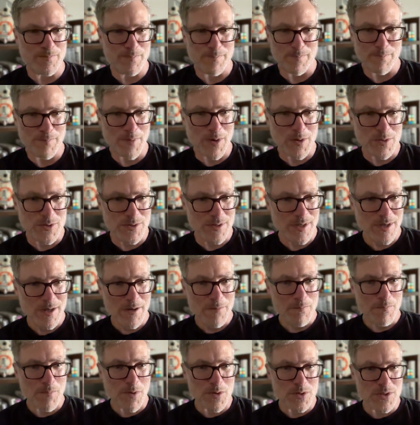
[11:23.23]
most
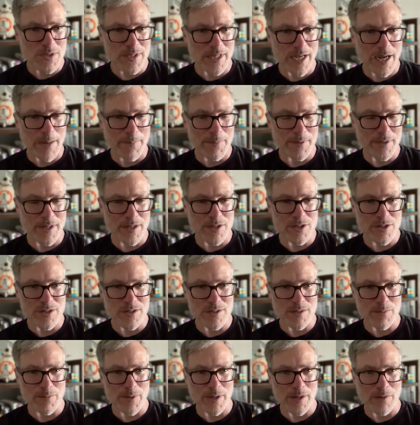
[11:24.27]
of the applications
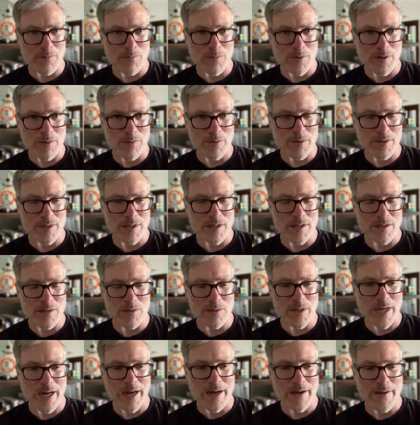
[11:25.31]
that we can work with can do
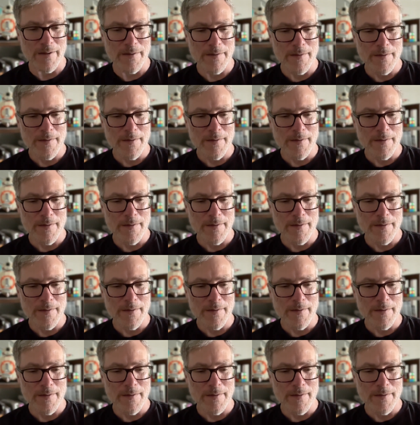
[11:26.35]
that.